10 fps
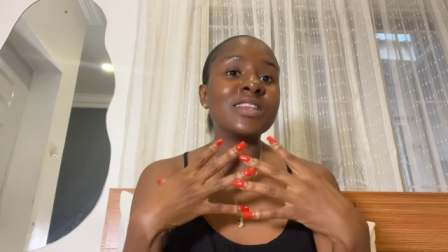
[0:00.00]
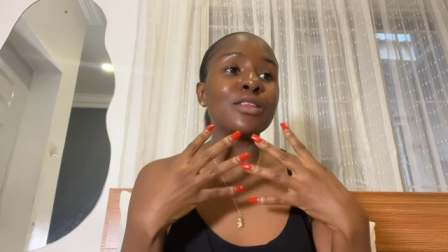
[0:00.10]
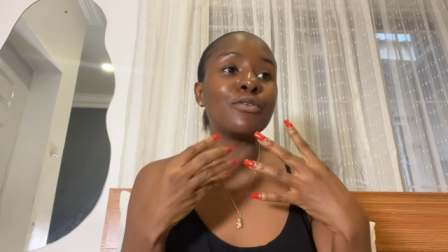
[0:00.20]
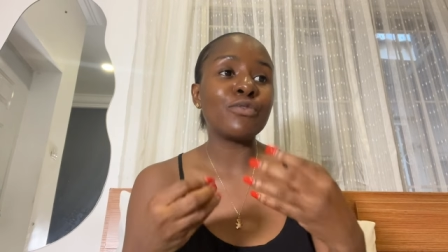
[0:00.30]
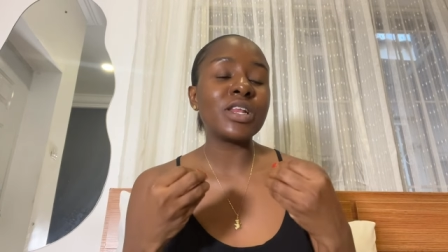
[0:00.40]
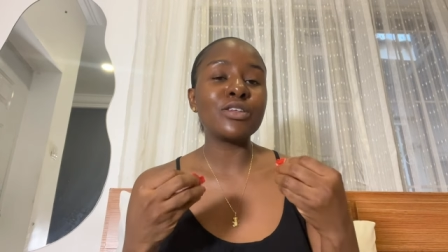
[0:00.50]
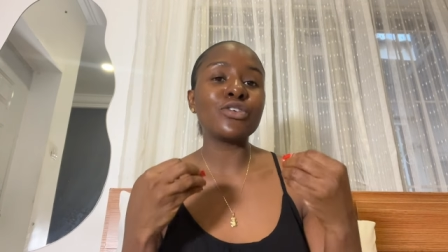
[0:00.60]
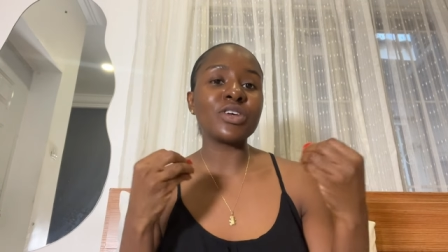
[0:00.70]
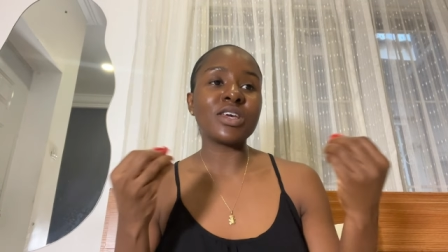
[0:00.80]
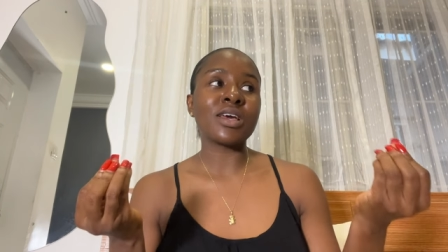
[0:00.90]
The feeling
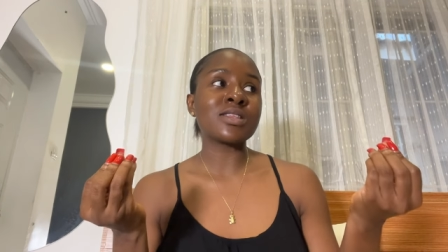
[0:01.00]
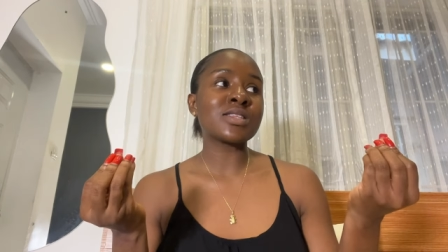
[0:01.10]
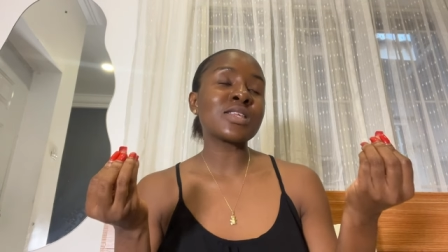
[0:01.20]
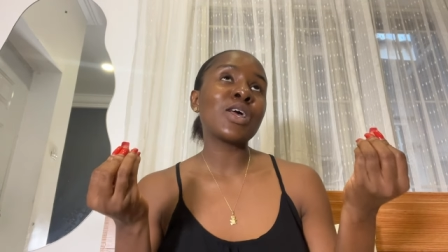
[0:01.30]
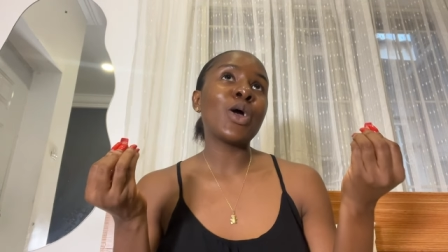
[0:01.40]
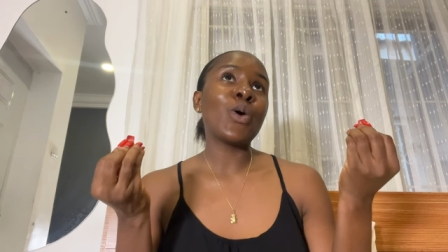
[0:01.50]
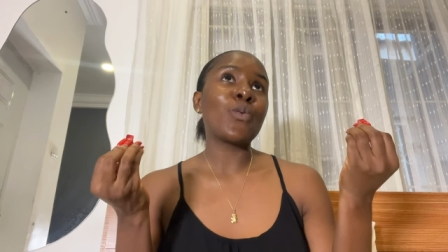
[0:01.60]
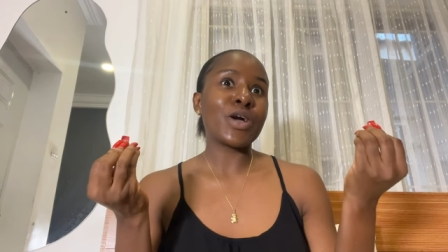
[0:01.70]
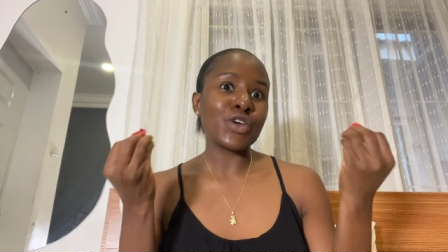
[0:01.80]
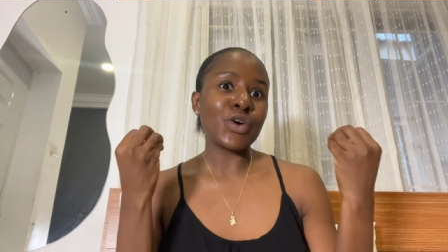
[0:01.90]
you get
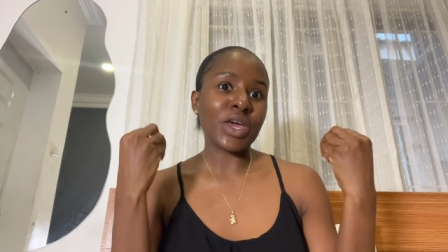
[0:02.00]
while your